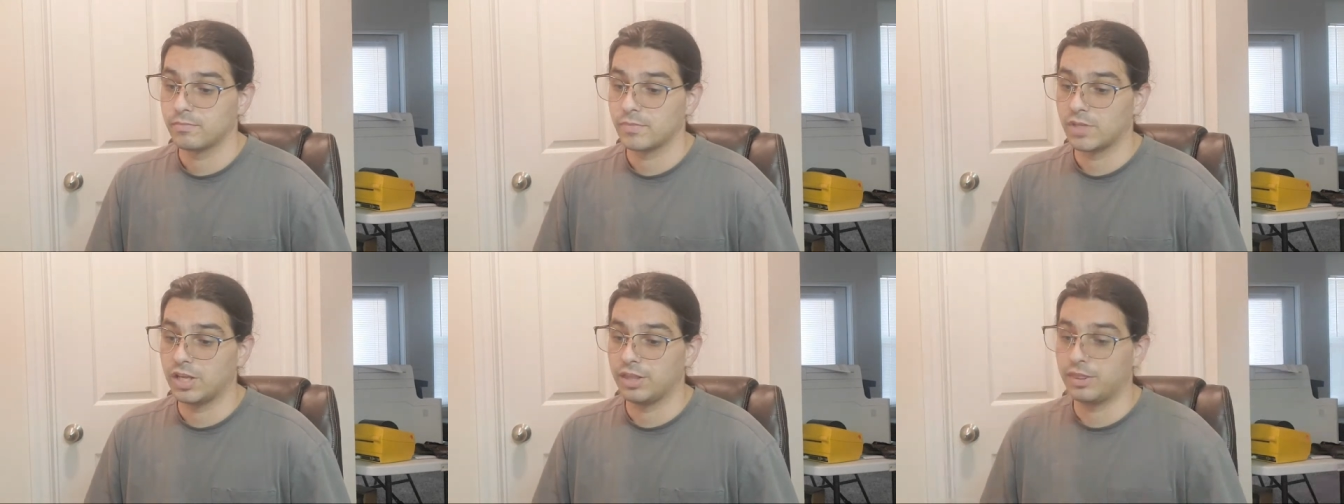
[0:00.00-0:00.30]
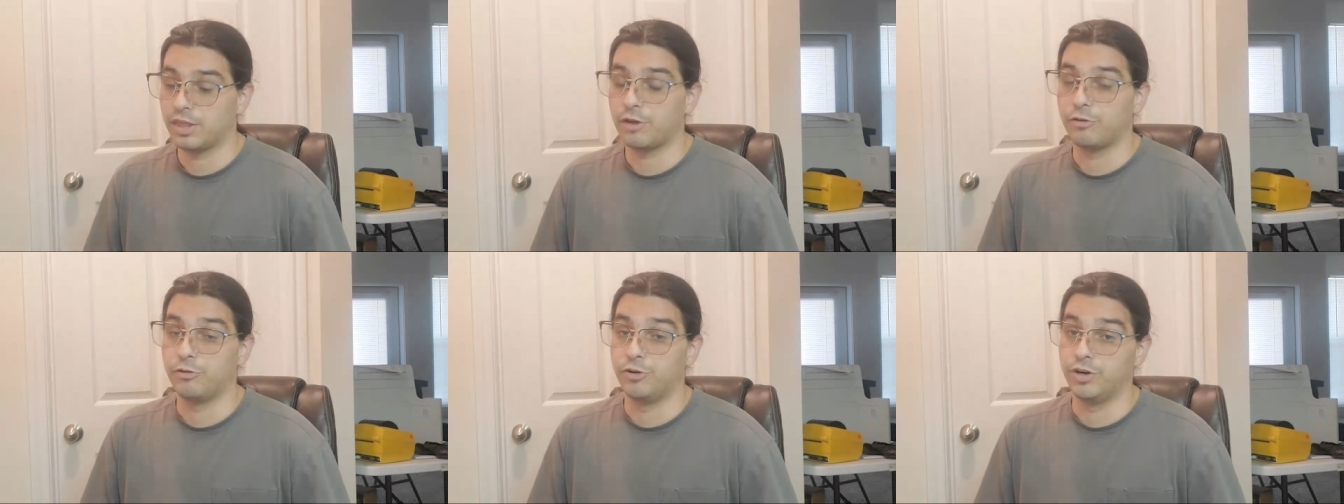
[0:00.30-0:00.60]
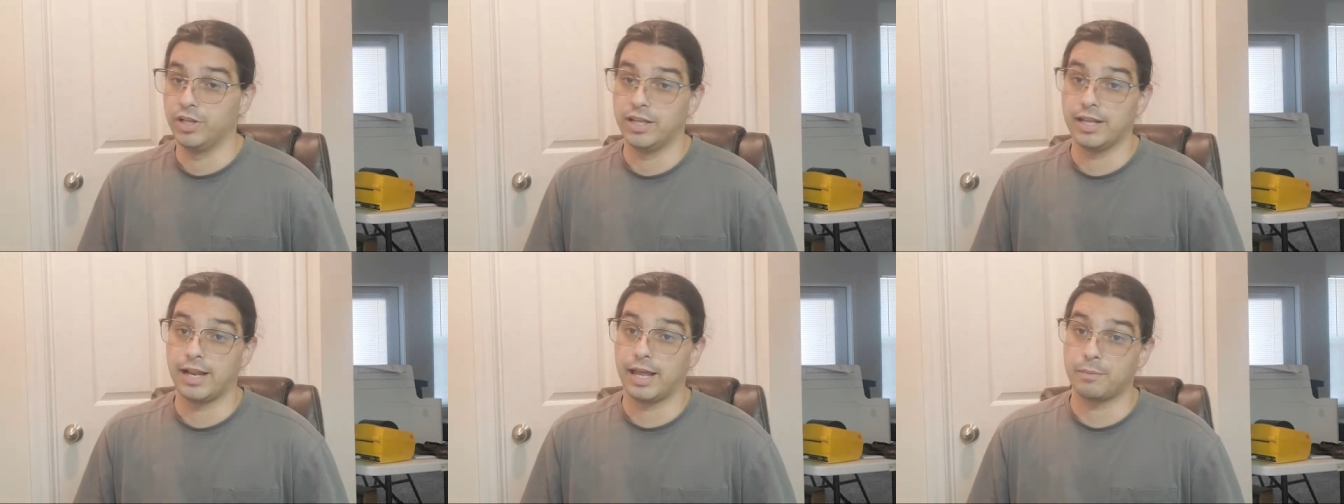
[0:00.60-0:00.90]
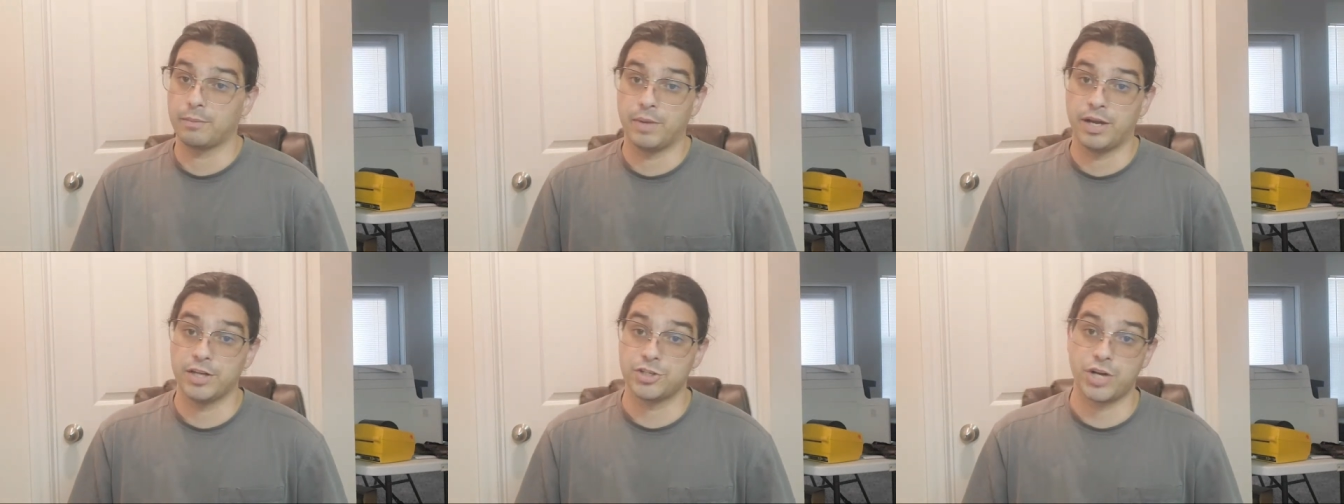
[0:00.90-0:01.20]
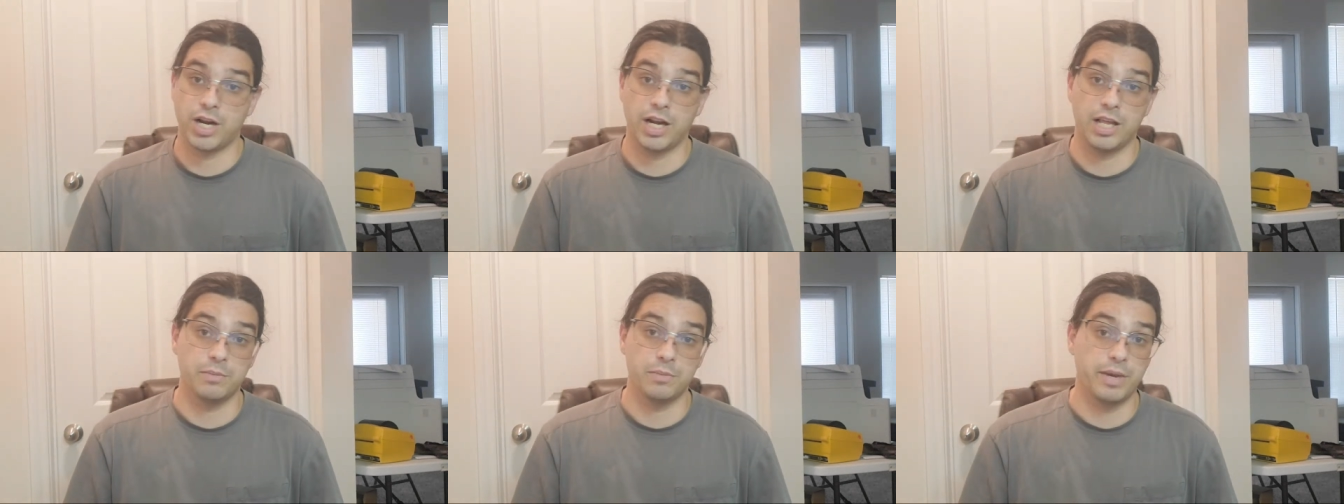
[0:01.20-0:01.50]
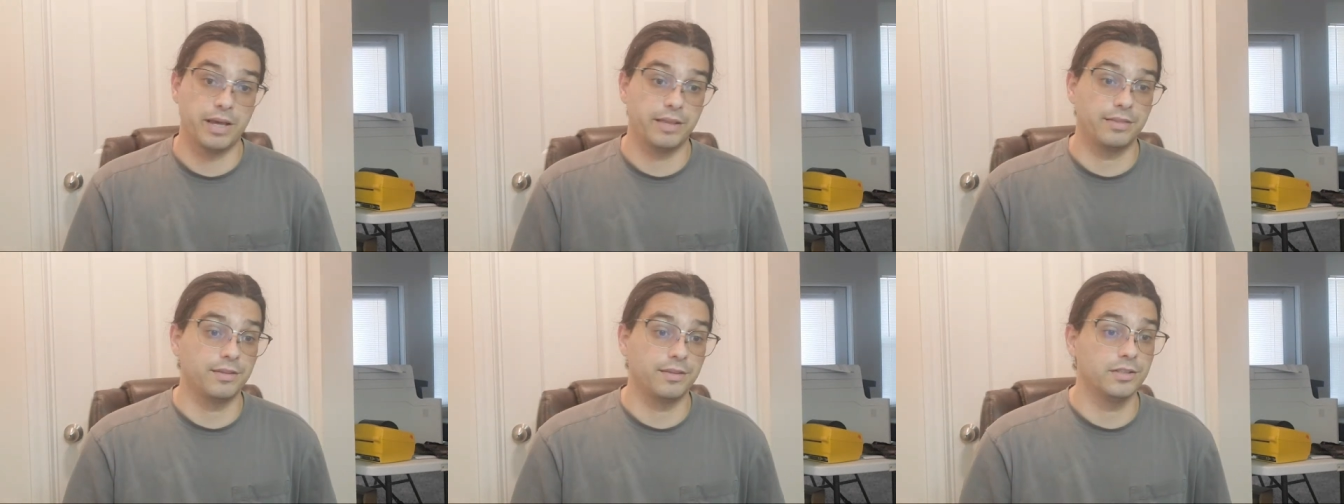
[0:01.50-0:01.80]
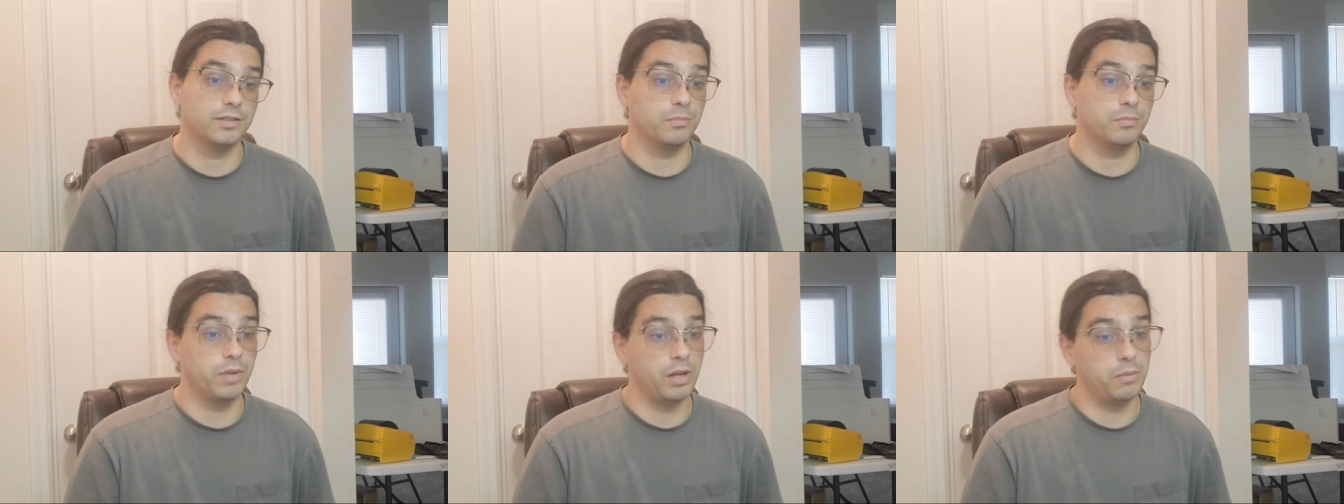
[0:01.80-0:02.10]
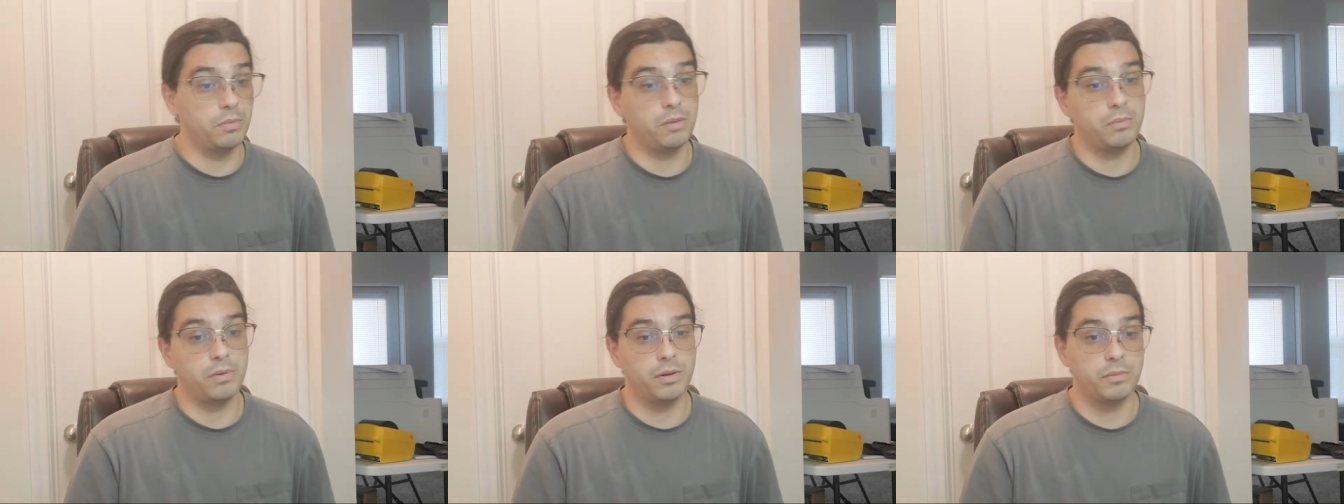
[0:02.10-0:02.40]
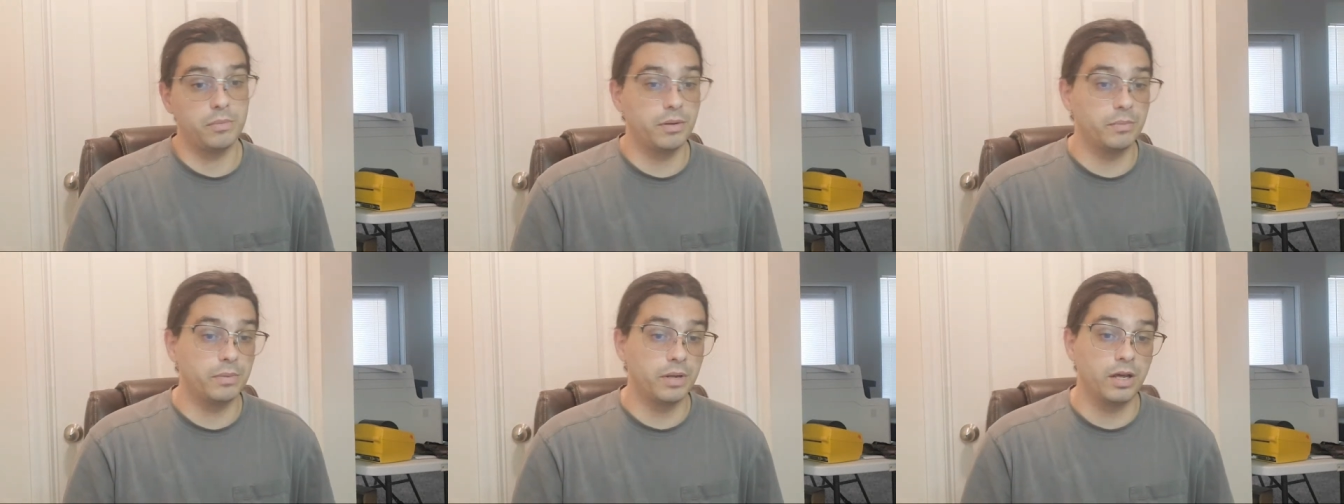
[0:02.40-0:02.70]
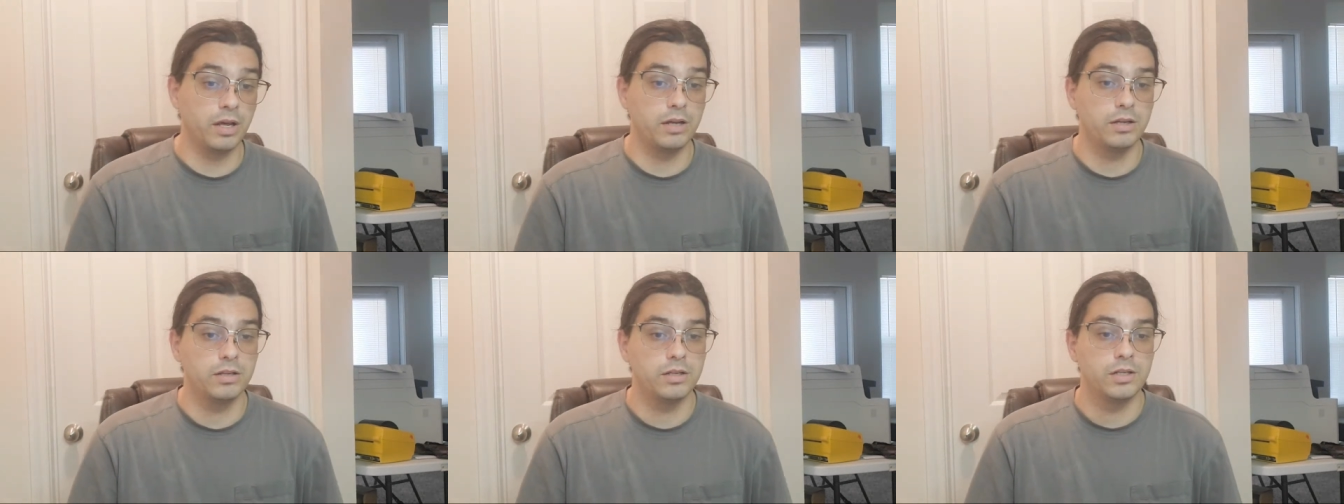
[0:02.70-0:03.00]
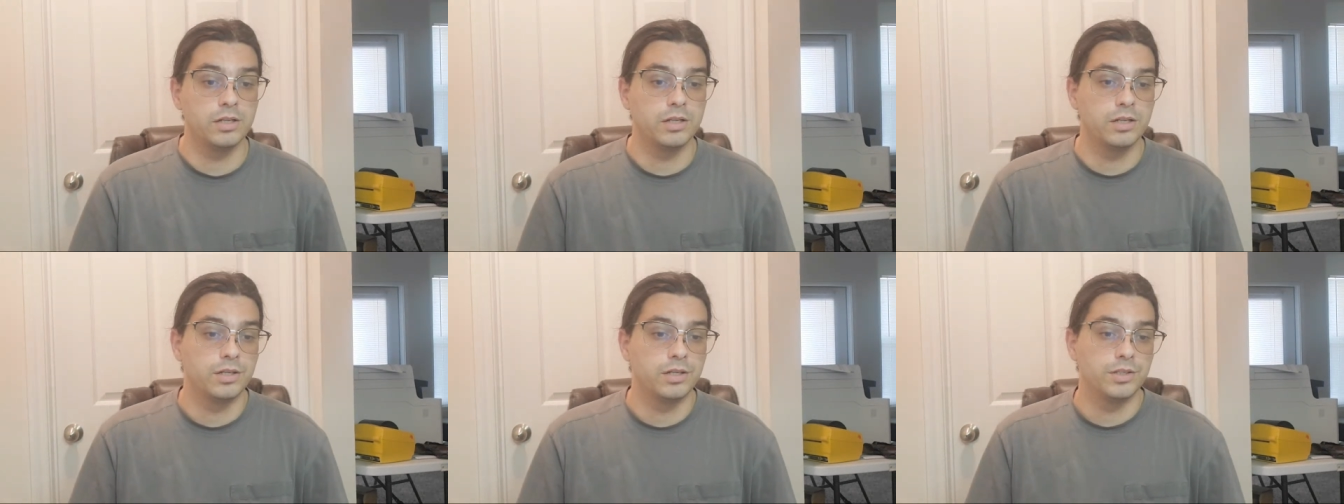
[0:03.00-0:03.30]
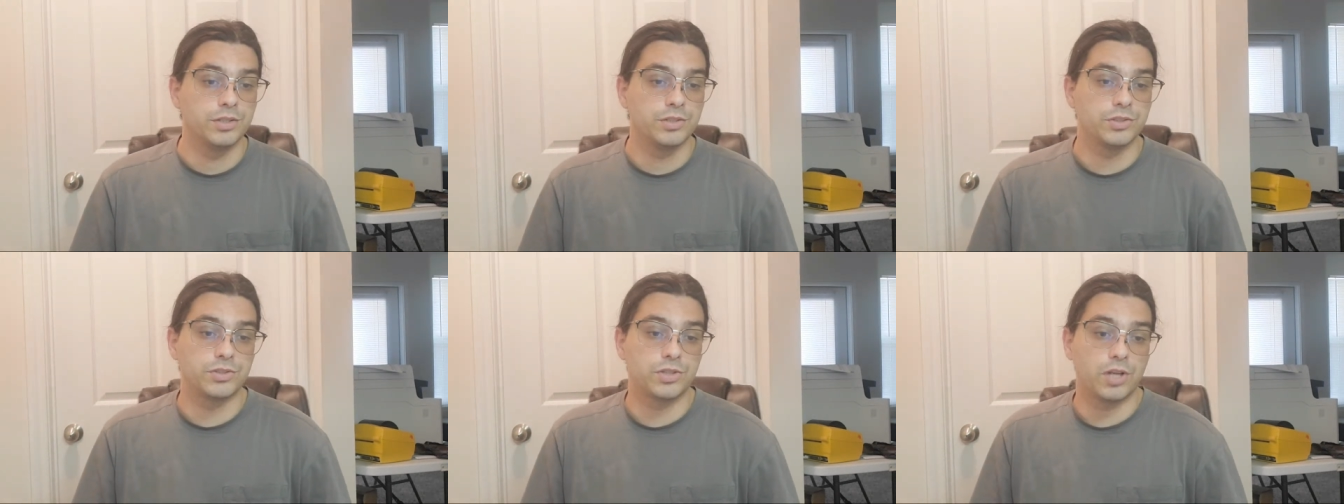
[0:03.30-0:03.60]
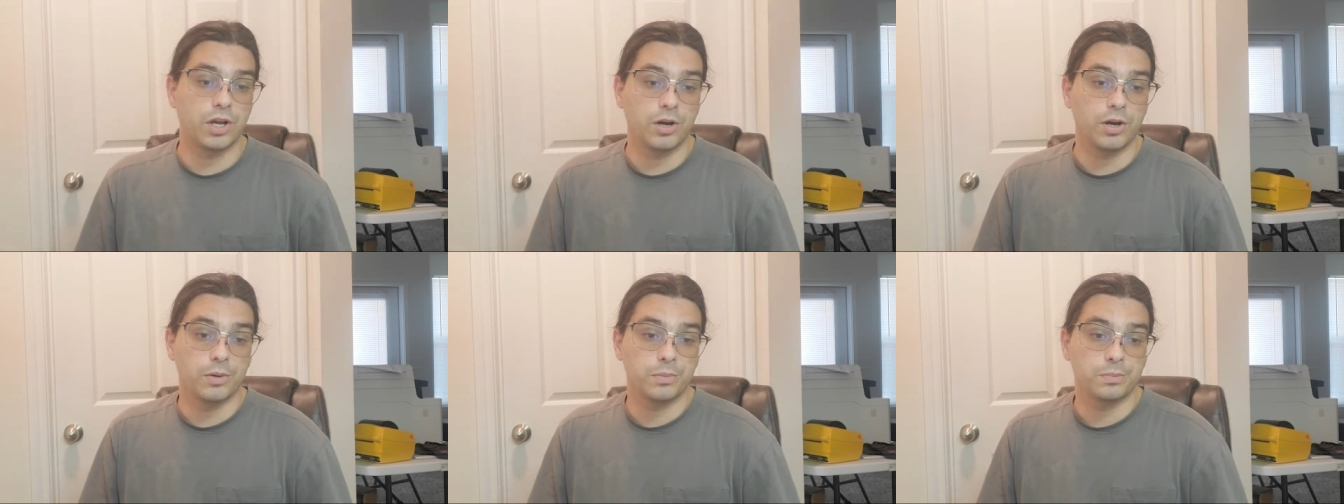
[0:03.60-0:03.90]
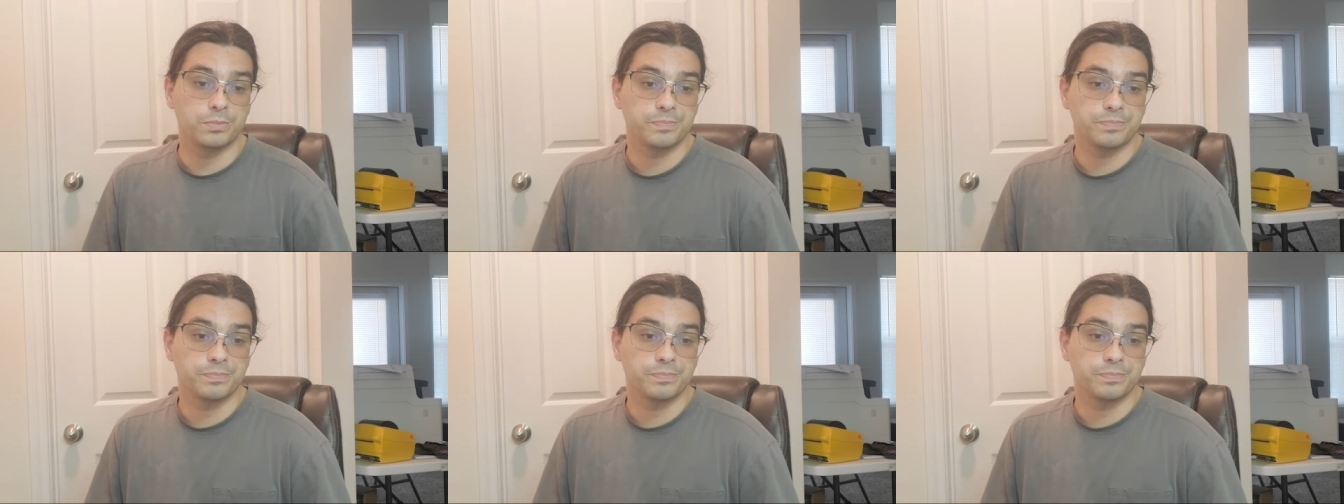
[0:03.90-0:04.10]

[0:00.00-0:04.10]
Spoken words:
they really like my training method and blah, blah, blah, blah, blah. So,